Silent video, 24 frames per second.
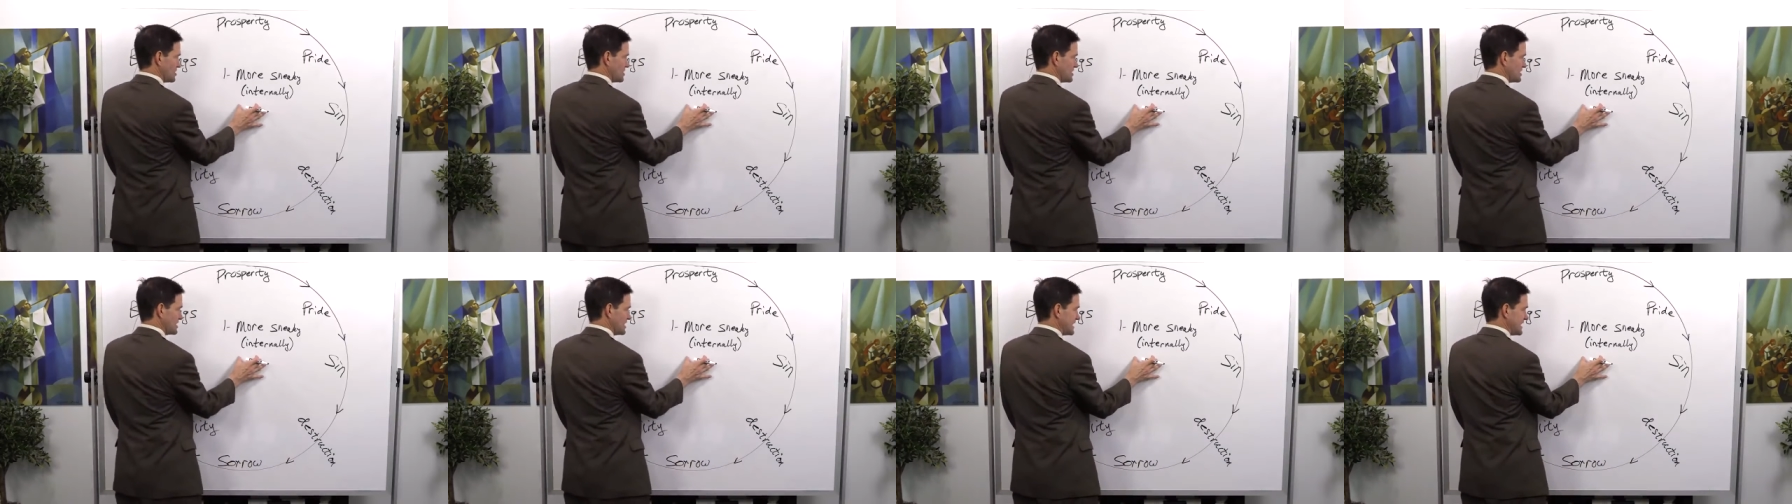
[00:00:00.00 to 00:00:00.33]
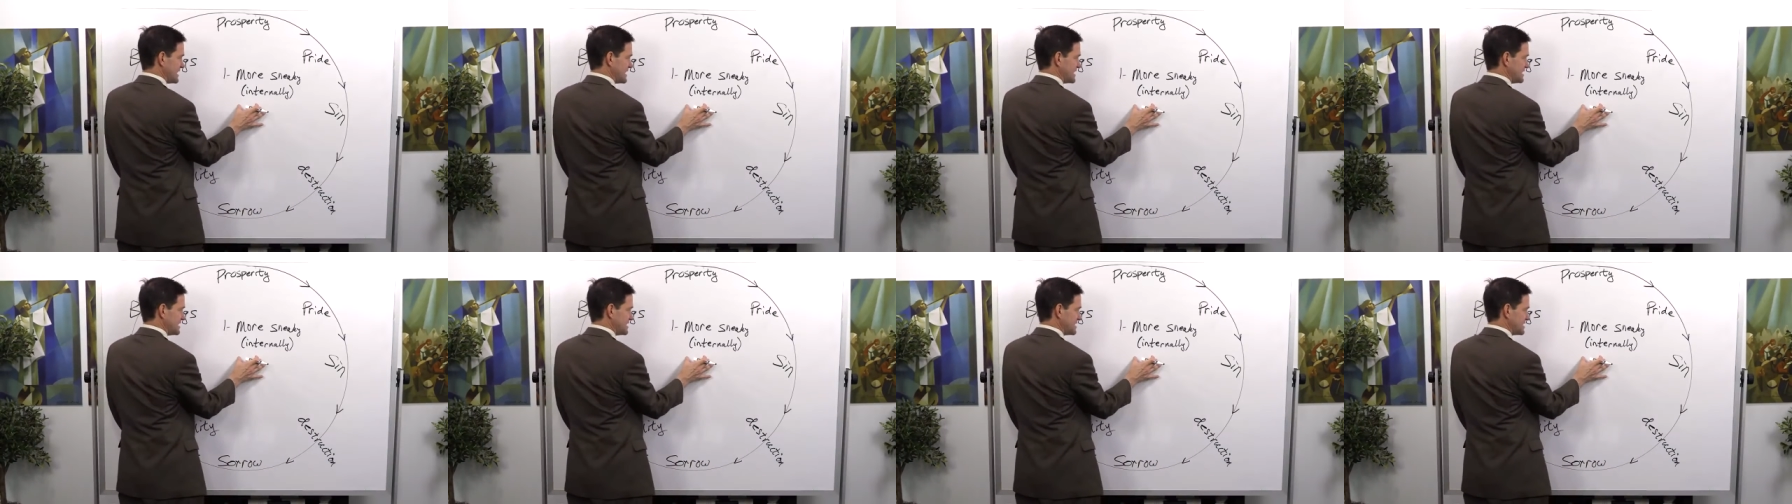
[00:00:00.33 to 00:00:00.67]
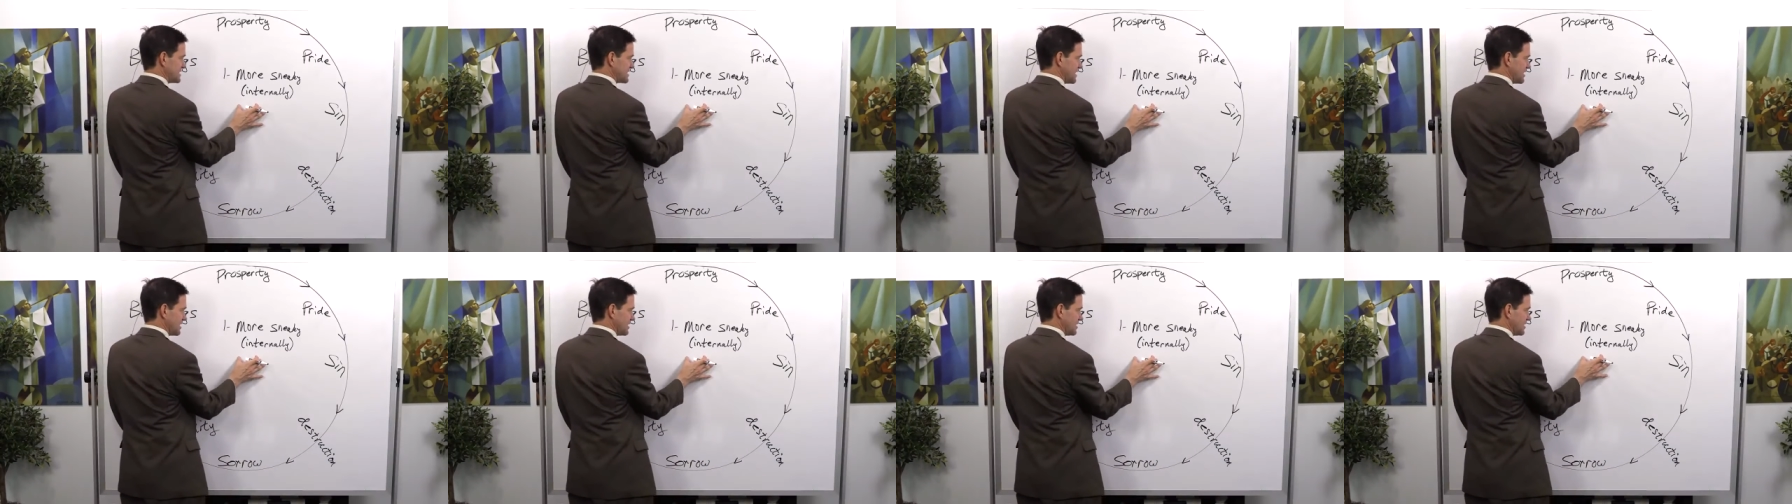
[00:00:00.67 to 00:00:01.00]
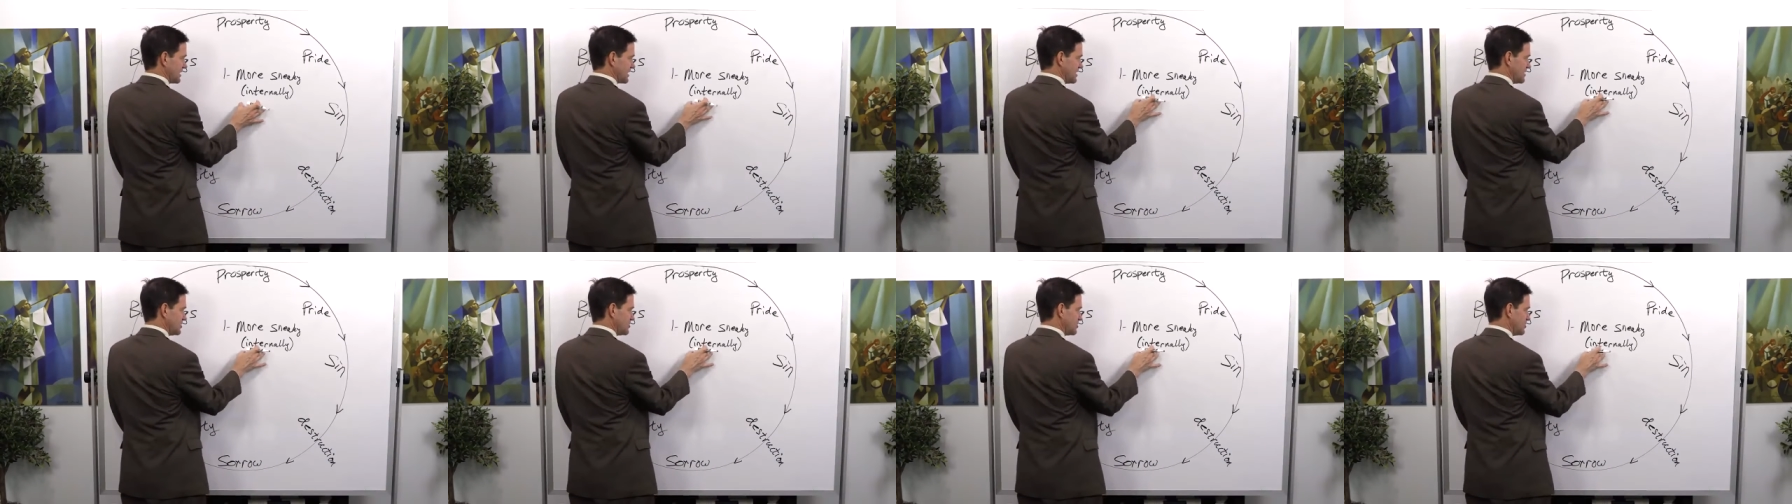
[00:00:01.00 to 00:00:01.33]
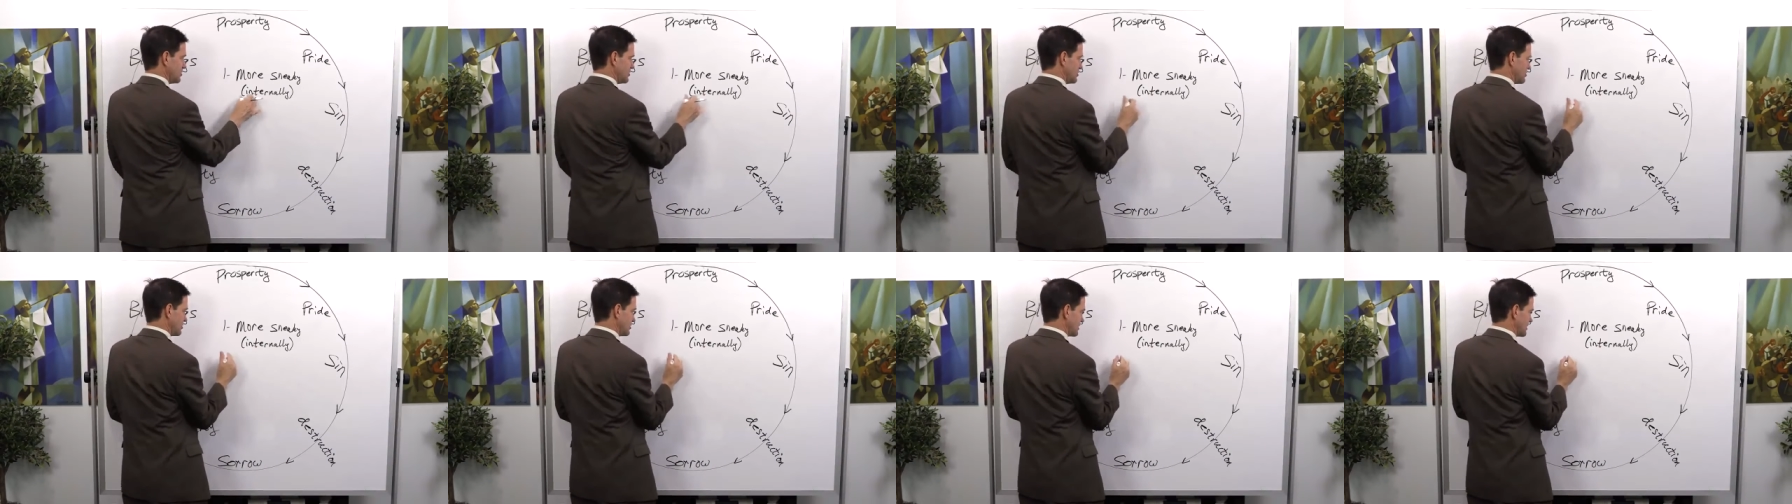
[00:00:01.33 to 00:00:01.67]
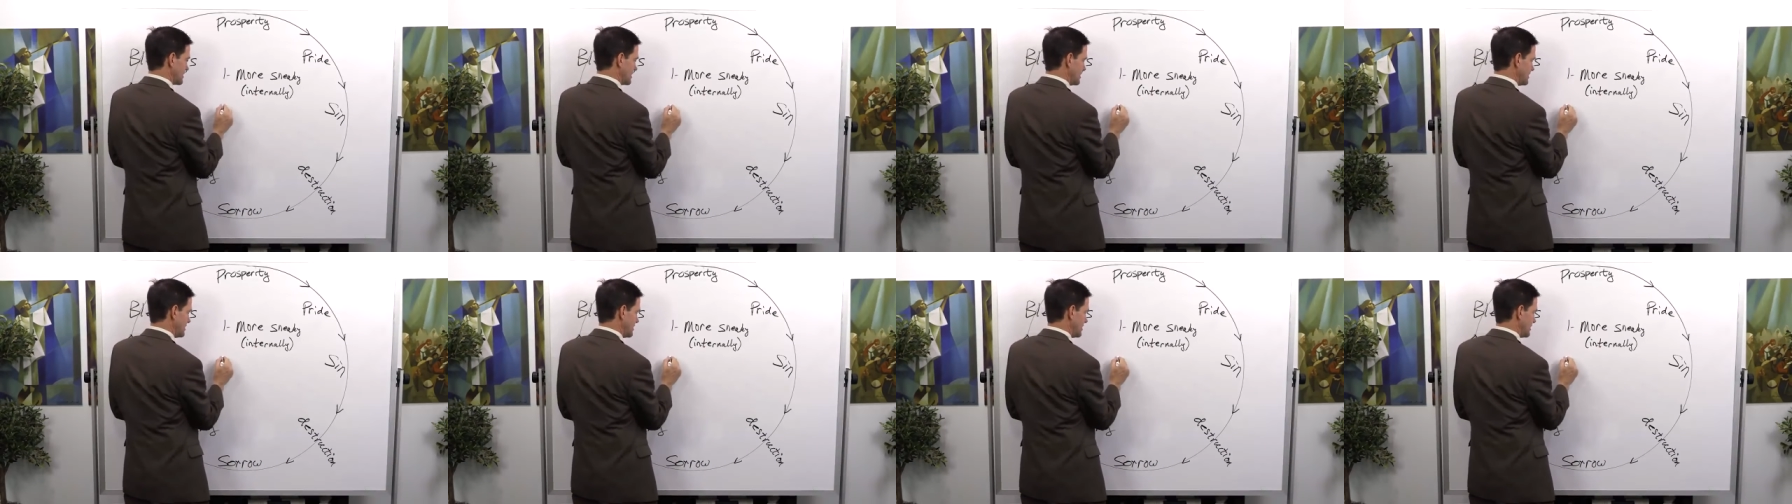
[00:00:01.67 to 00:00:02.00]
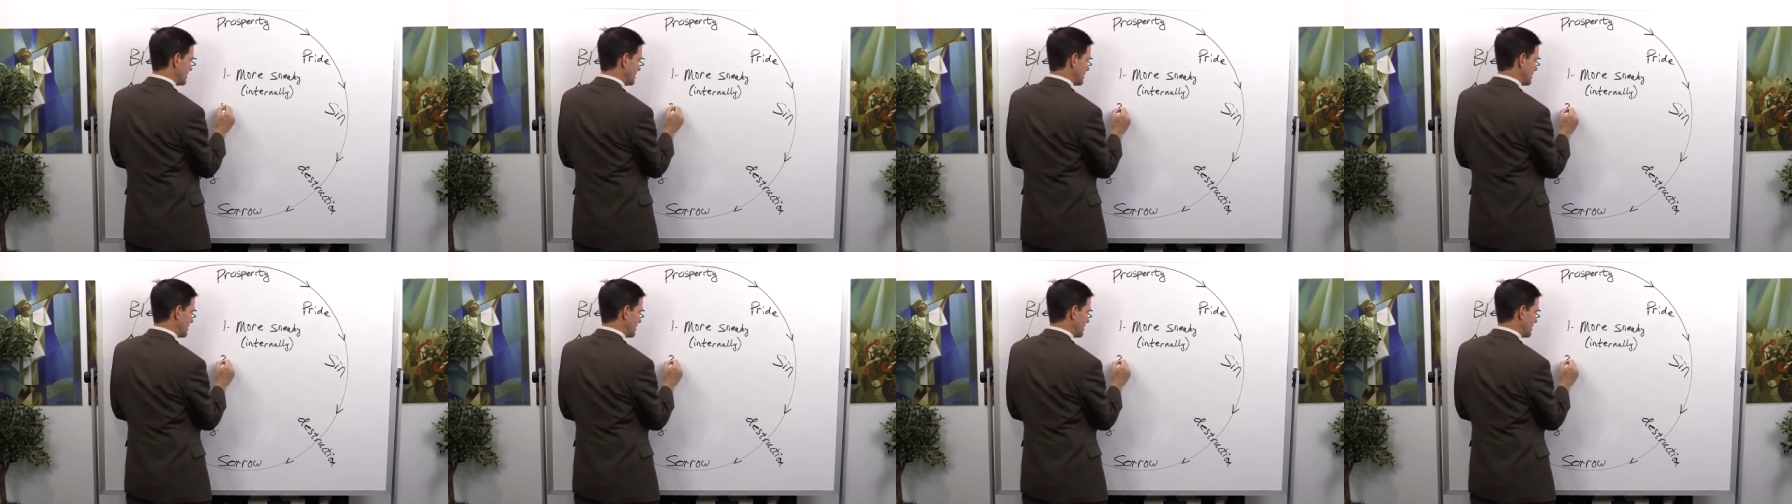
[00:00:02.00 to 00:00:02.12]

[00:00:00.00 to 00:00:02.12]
sneaky and subtle internally,